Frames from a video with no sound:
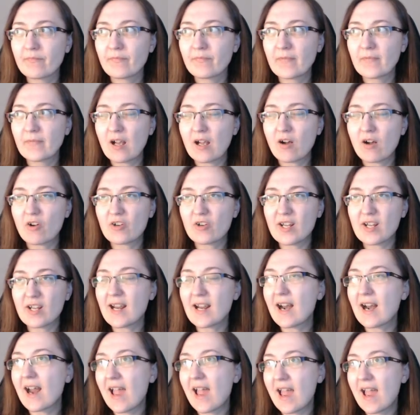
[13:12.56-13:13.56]
Or they are
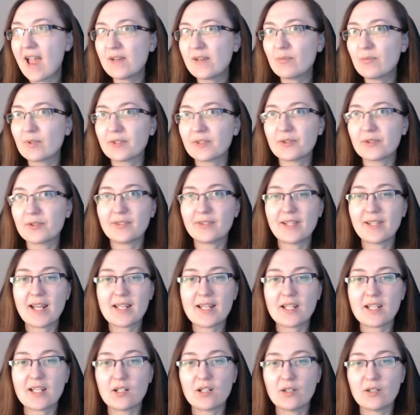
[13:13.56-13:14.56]
able to take
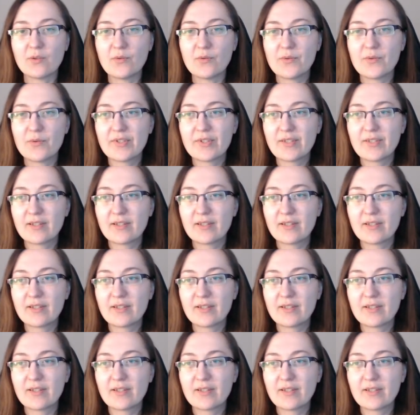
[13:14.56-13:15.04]
host.